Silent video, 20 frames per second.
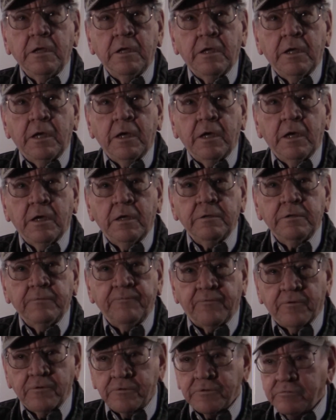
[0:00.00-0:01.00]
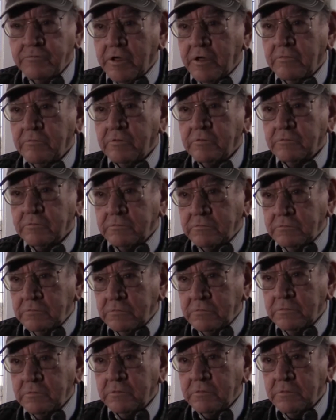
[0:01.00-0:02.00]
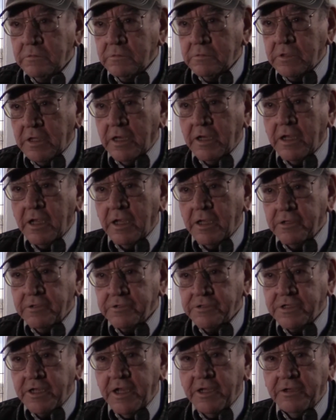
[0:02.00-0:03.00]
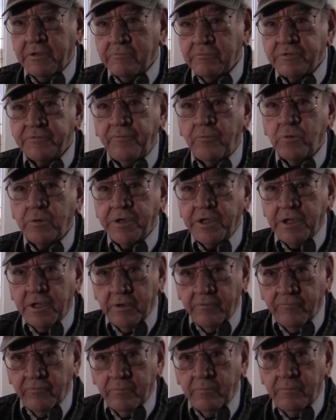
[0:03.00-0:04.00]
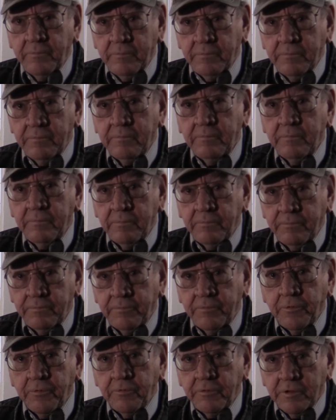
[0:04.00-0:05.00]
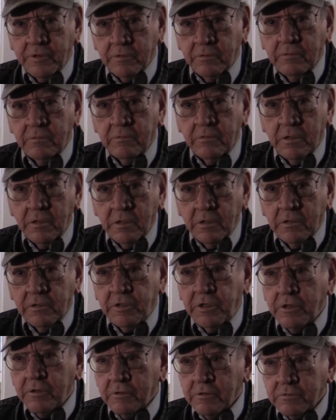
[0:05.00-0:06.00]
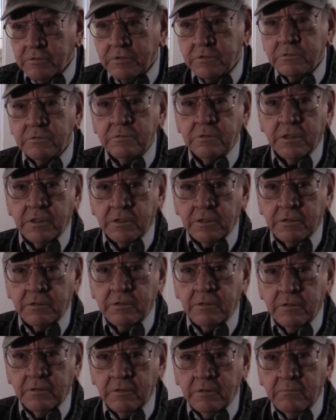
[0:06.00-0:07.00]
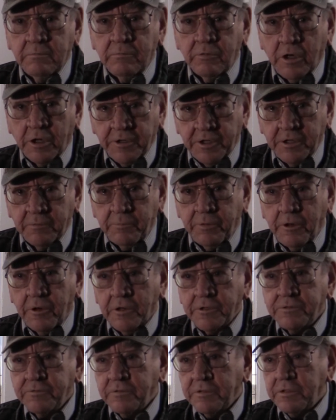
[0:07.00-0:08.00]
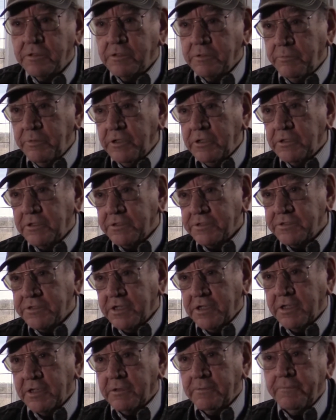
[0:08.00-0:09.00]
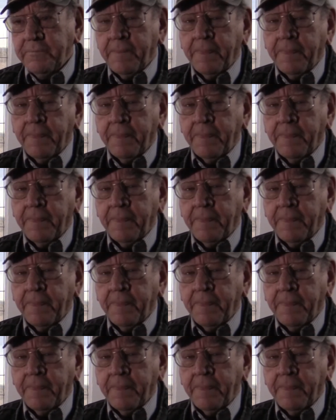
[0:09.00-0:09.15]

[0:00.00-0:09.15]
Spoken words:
The first railroad, and I understand there was 40 of them through the years that brought in parts to build this thing.